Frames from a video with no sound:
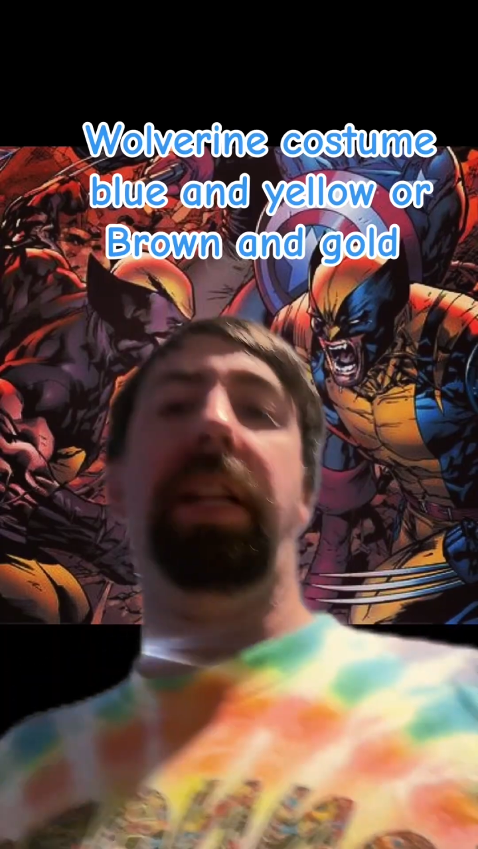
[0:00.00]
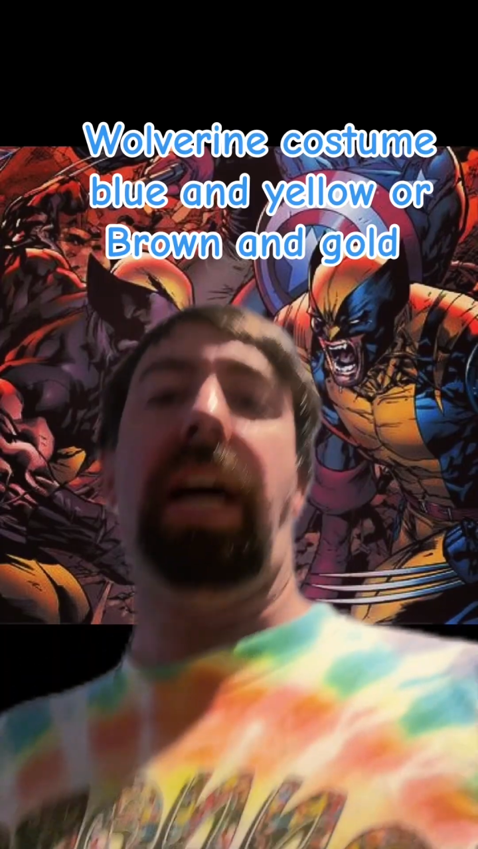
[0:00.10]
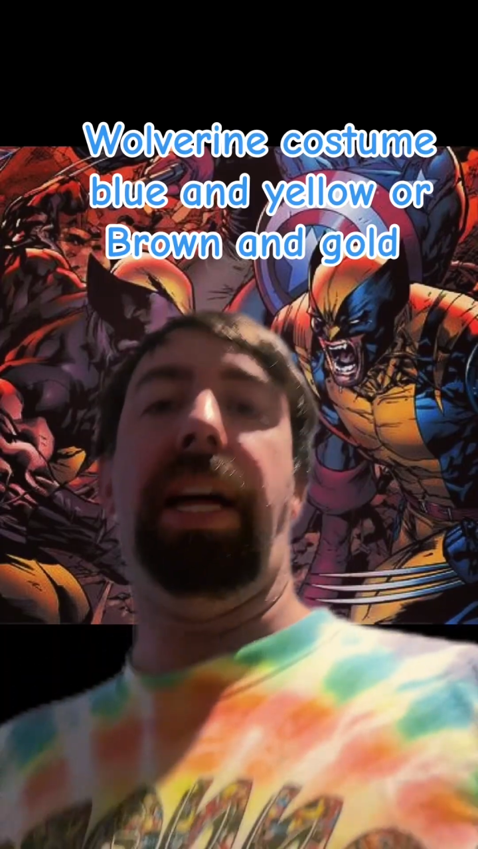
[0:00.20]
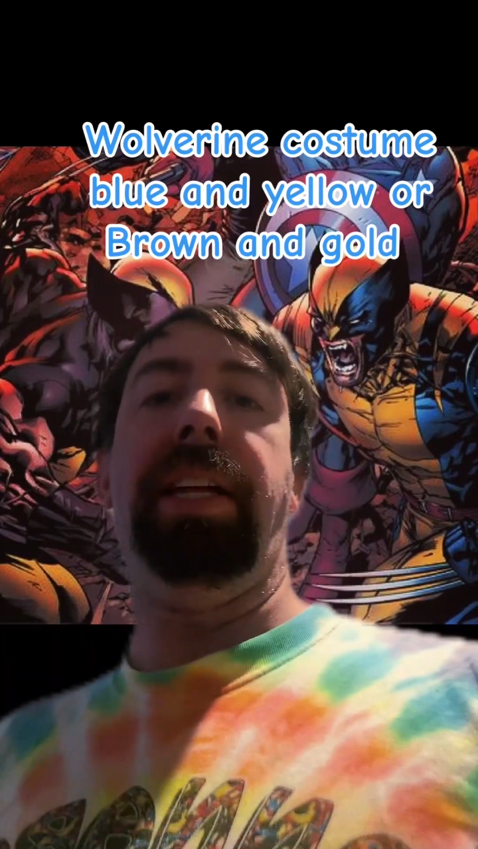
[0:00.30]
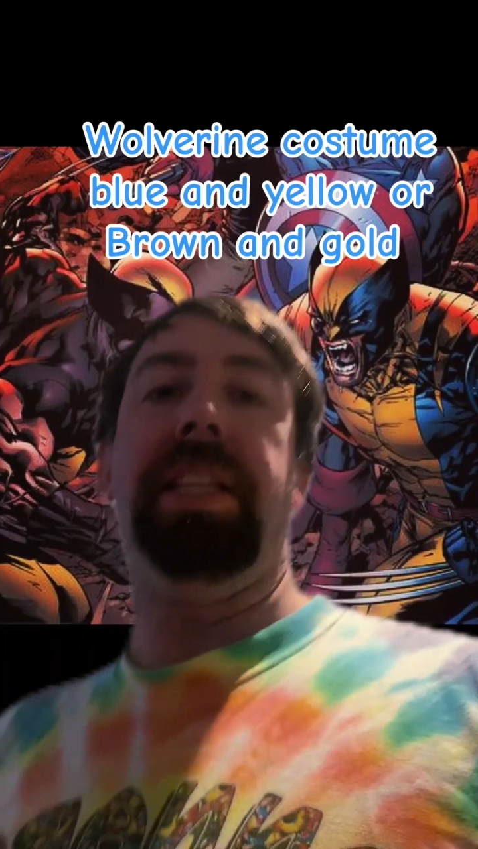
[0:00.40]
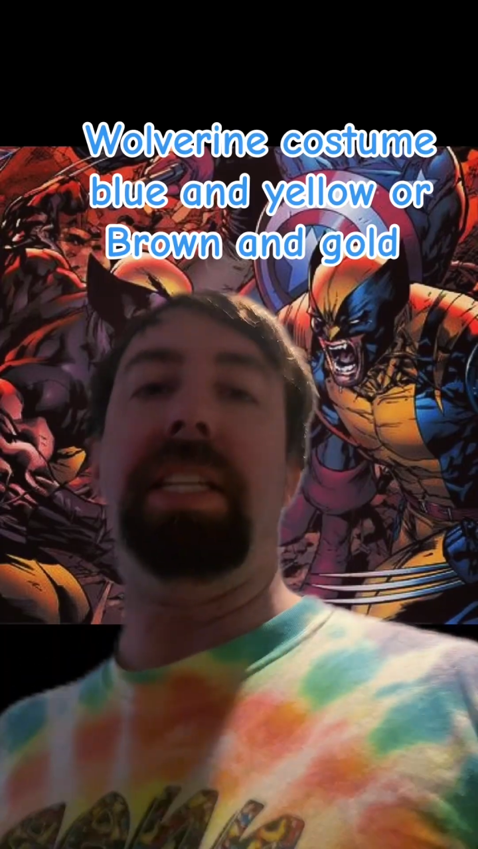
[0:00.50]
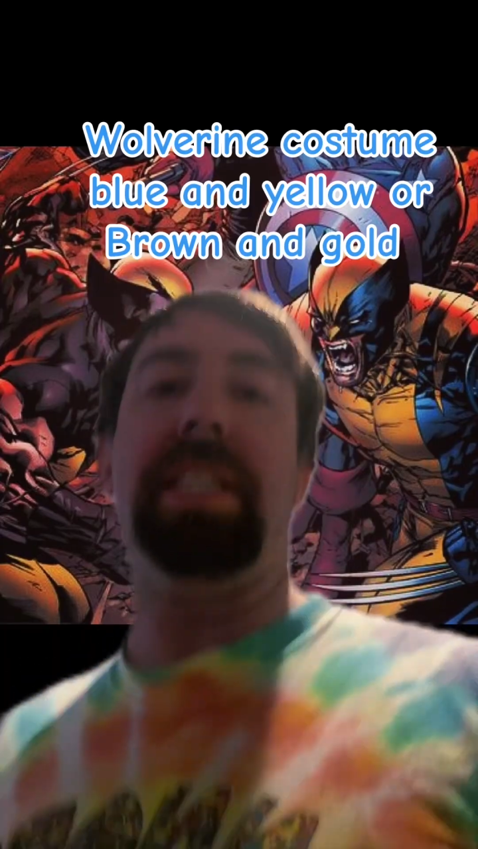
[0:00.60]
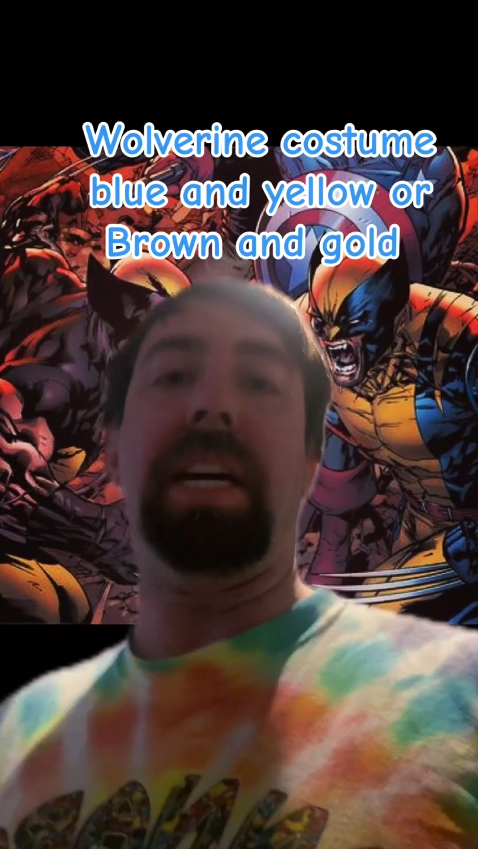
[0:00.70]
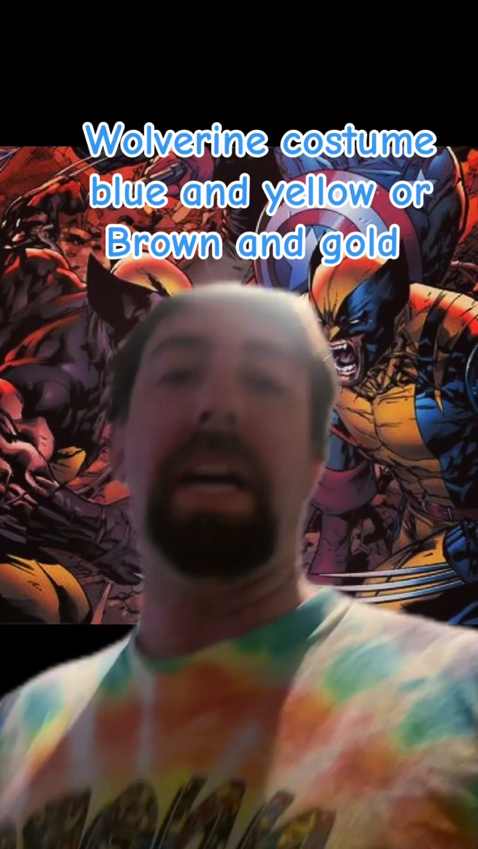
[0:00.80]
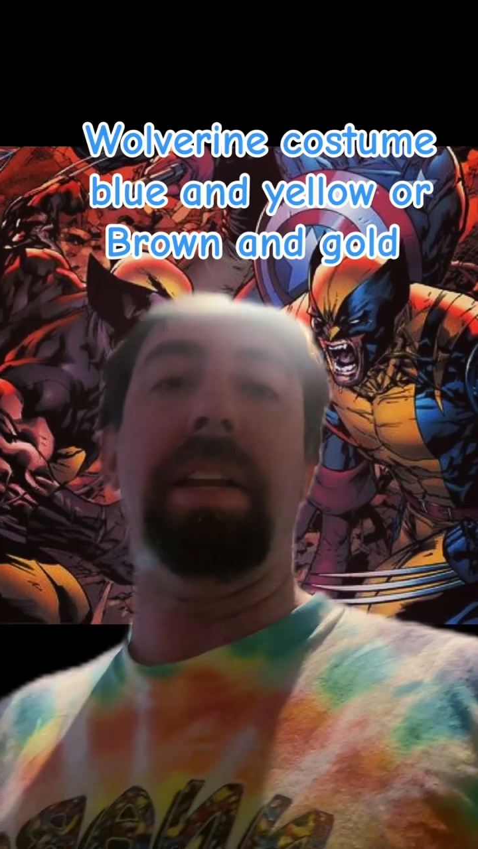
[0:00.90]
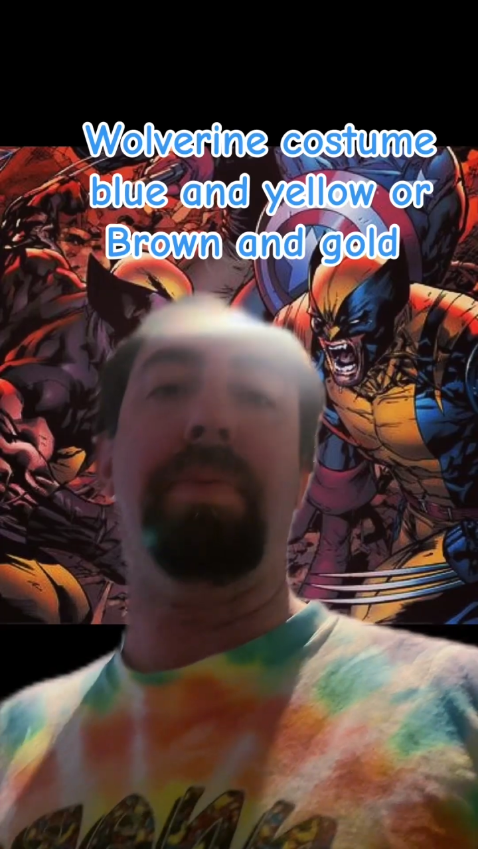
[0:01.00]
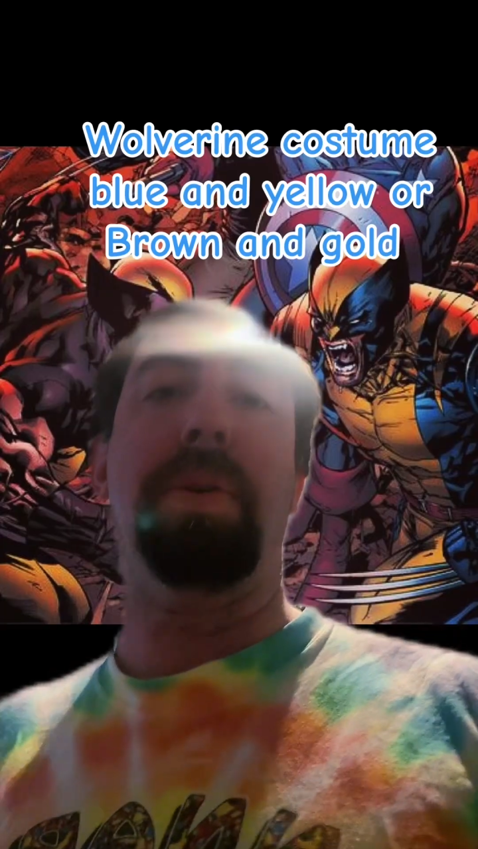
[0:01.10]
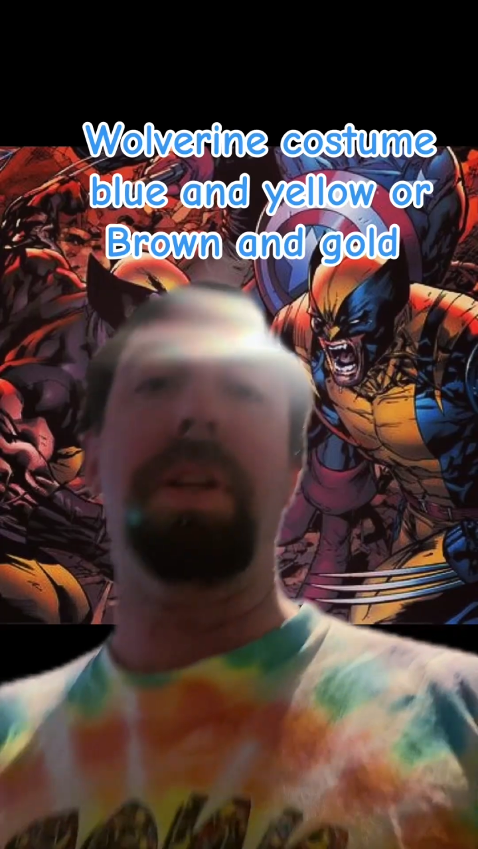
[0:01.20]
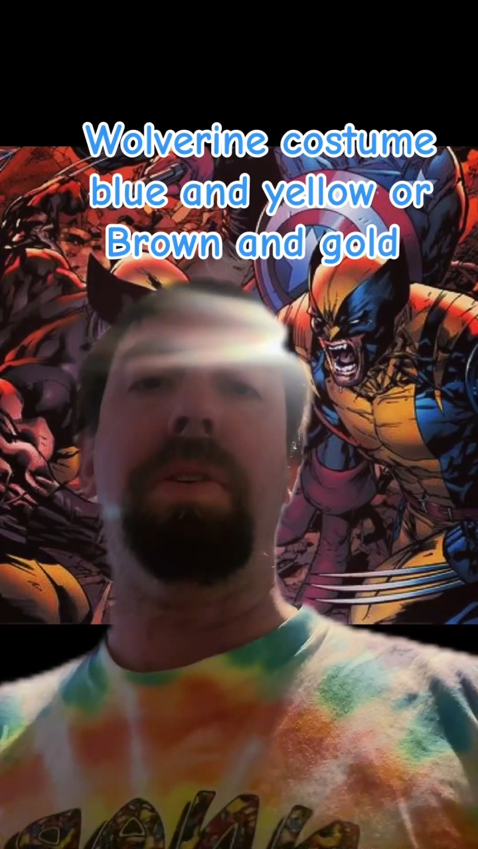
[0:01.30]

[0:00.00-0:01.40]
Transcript: I think the design is pretty